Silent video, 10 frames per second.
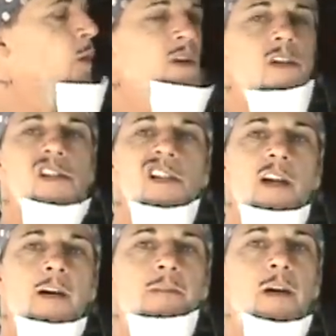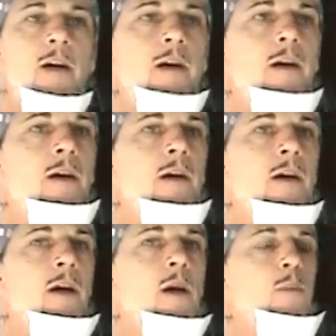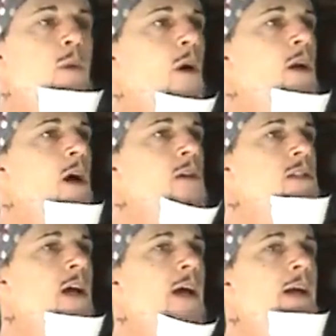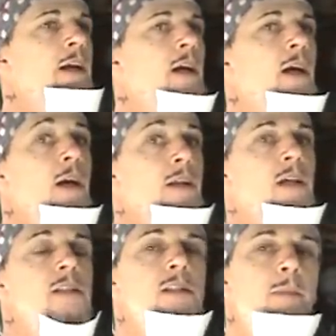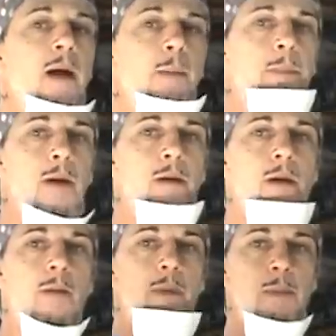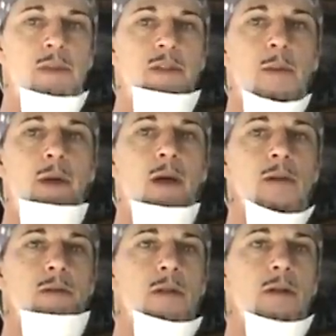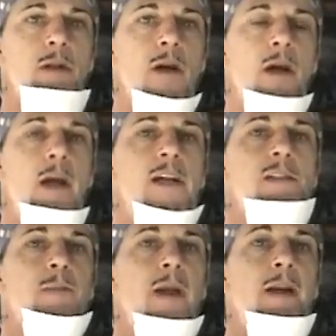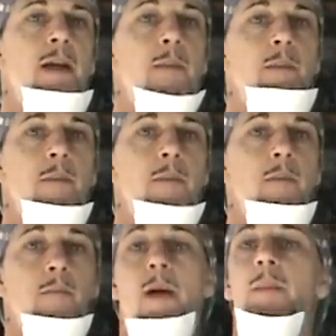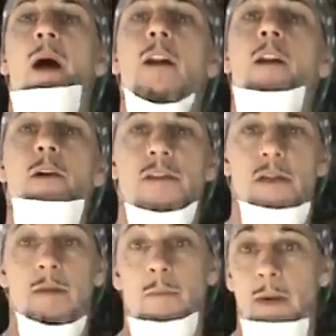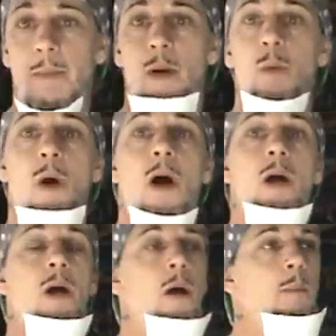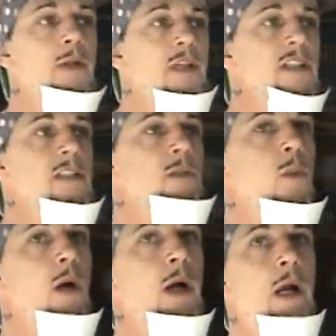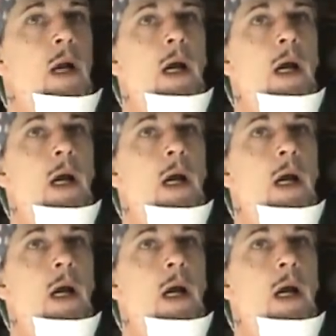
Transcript: would have just left it and brought it outside, this is my opinion, and maybe somebody else can explain it, and maybe I'll learn something, maybe I'm wrong, but this is what